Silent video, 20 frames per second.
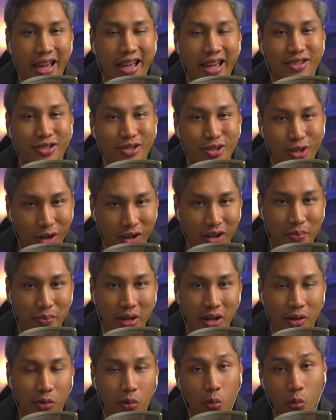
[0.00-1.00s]
and talk
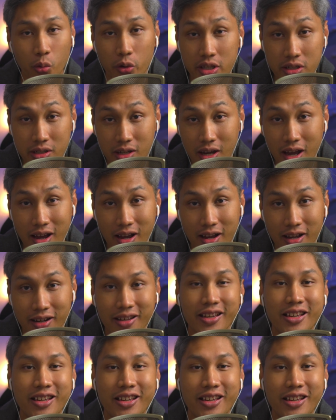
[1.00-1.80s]
about which card